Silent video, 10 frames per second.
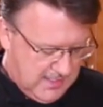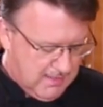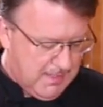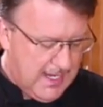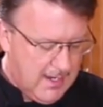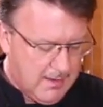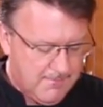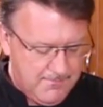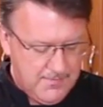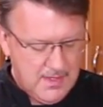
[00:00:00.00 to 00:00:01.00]
and a banana.
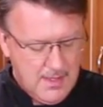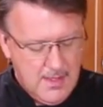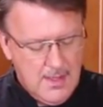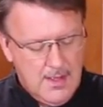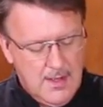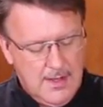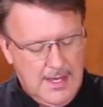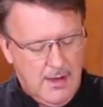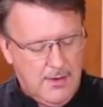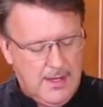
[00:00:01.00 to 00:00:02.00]

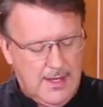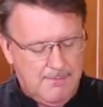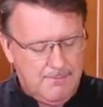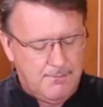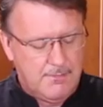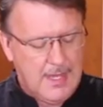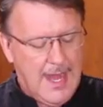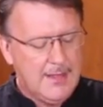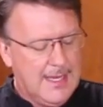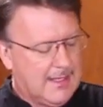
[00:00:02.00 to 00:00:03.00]
Now, um,
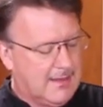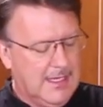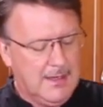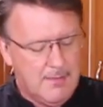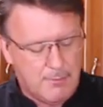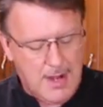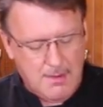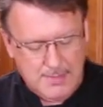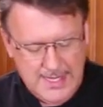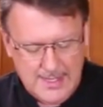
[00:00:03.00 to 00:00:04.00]
I like the
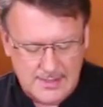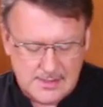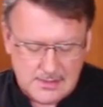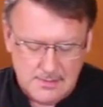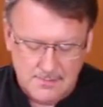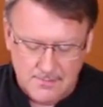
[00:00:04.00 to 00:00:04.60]
brown bananas.